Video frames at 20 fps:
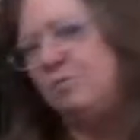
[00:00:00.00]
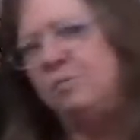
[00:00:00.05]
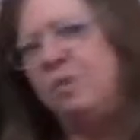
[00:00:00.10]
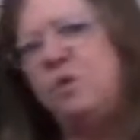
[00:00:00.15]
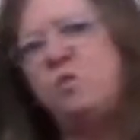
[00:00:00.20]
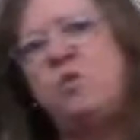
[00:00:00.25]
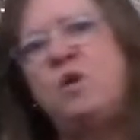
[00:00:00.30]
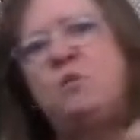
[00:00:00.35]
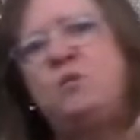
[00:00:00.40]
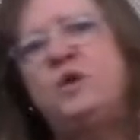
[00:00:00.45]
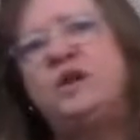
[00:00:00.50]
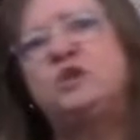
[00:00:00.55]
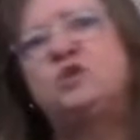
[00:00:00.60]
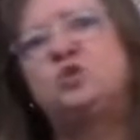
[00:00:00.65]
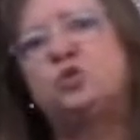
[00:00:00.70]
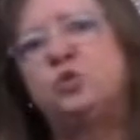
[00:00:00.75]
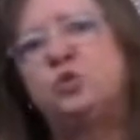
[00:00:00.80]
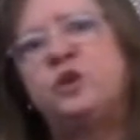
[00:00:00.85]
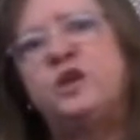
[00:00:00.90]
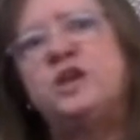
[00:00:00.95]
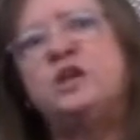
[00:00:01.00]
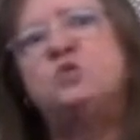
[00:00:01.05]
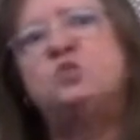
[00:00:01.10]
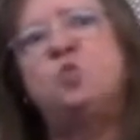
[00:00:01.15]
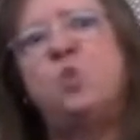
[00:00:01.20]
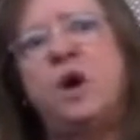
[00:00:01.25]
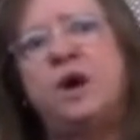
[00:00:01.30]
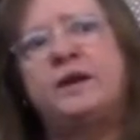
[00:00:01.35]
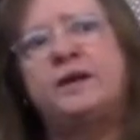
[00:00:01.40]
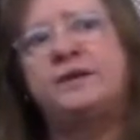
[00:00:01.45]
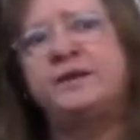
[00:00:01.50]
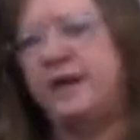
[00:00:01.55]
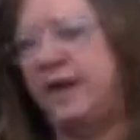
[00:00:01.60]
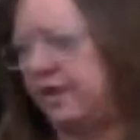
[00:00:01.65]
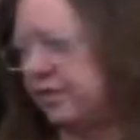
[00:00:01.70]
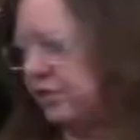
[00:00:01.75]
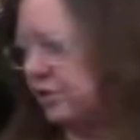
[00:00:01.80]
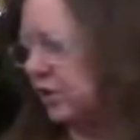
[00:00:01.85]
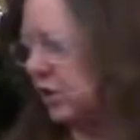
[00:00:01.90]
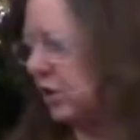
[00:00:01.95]
but when we treat one
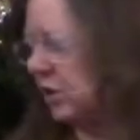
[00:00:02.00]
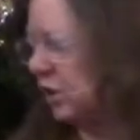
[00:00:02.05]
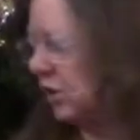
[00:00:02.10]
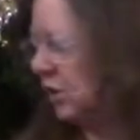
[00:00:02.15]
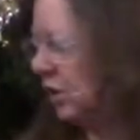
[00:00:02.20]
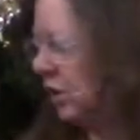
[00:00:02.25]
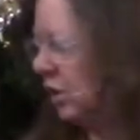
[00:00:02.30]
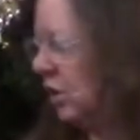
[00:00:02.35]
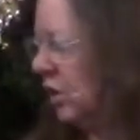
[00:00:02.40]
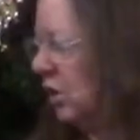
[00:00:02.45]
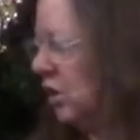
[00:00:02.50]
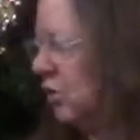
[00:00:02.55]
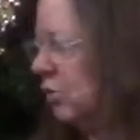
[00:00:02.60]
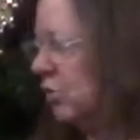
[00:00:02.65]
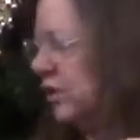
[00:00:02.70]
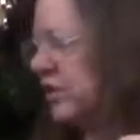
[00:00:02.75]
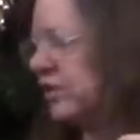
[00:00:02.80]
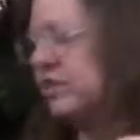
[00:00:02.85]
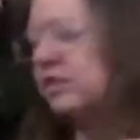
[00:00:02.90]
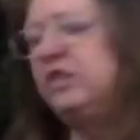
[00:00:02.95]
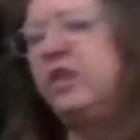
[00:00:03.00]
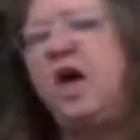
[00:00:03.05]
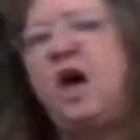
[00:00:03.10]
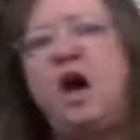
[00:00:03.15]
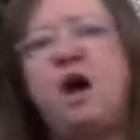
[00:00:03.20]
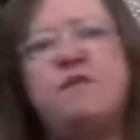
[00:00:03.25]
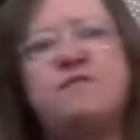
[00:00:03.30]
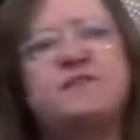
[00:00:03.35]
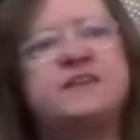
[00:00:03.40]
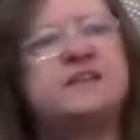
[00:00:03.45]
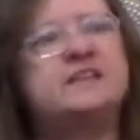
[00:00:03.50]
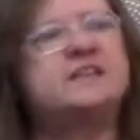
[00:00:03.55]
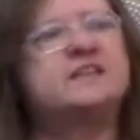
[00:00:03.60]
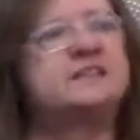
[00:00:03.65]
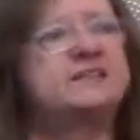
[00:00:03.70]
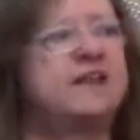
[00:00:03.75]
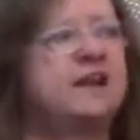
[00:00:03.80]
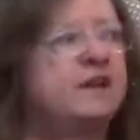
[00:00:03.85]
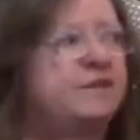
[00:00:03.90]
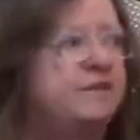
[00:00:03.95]
another with love
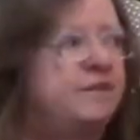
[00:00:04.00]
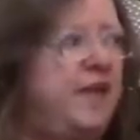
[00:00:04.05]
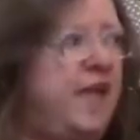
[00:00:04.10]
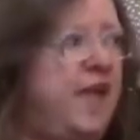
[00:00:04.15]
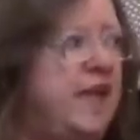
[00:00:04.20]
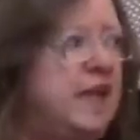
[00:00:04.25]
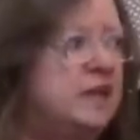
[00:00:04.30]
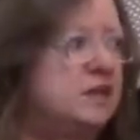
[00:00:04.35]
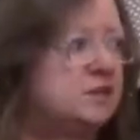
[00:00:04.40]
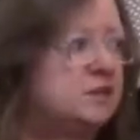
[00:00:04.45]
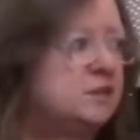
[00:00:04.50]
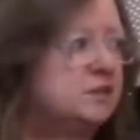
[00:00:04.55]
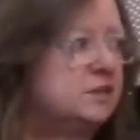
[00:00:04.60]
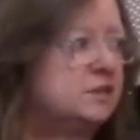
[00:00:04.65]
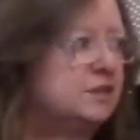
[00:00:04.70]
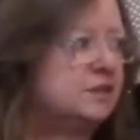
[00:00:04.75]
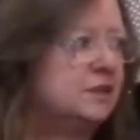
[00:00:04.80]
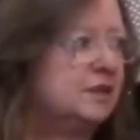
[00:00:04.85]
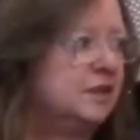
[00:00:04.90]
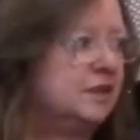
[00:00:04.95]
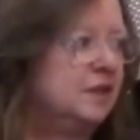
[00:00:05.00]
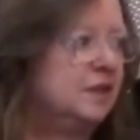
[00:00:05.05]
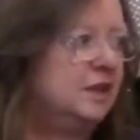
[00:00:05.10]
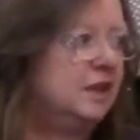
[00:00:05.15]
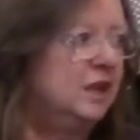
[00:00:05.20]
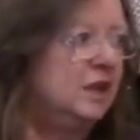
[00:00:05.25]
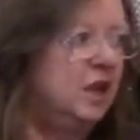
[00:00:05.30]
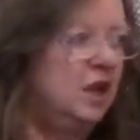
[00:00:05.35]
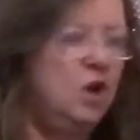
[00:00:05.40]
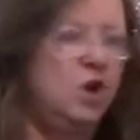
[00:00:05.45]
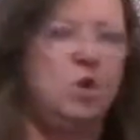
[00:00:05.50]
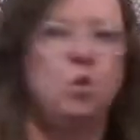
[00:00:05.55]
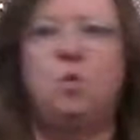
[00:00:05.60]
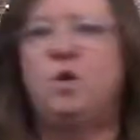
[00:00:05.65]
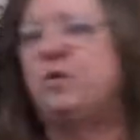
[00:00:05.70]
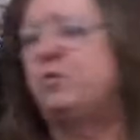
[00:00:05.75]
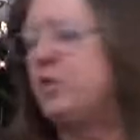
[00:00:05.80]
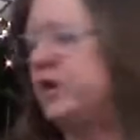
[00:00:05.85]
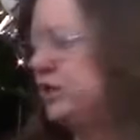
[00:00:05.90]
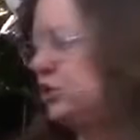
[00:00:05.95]
instead of hate,
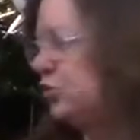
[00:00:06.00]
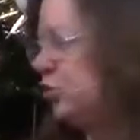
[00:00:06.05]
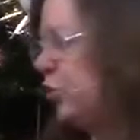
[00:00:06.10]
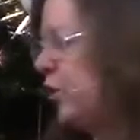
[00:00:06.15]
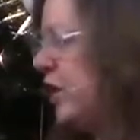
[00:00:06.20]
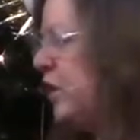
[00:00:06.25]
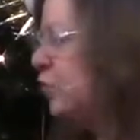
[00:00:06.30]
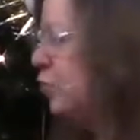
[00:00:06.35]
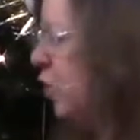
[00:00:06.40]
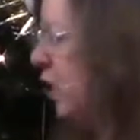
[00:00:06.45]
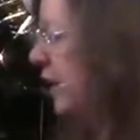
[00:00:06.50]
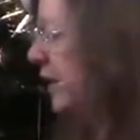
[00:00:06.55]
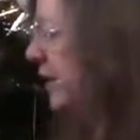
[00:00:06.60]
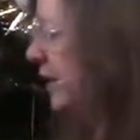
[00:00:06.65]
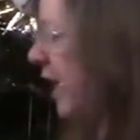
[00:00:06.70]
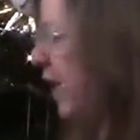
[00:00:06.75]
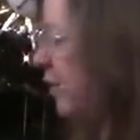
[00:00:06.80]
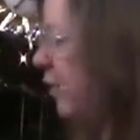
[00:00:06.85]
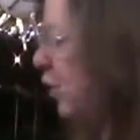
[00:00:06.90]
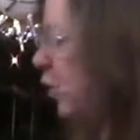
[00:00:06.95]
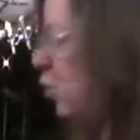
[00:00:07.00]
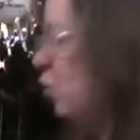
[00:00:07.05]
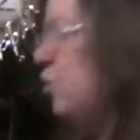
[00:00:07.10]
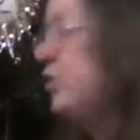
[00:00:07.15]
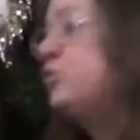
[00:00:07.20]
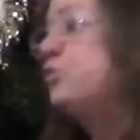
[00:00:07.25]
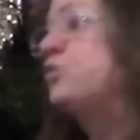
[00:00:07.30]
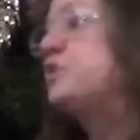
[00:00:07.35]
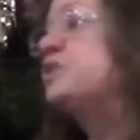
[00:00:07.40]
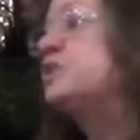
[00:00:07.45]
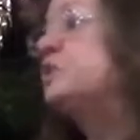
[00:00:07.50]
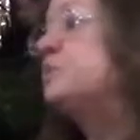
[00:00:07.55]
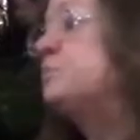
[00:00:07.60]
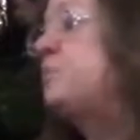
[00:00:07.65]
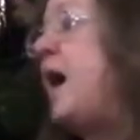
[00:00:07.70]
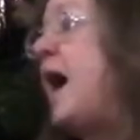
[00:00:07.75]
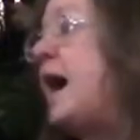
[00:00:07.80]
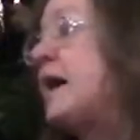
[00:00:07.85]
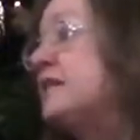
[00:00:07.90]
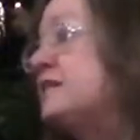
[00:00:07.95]
when we treat one another with
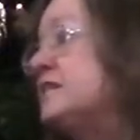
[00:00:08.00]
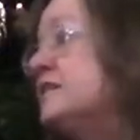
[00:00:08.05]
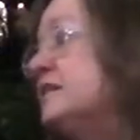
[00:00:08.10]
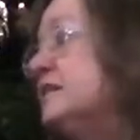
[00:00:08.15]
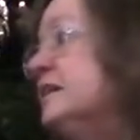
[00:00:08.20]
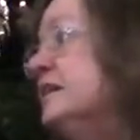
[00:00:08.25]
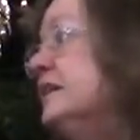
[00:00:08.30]
respect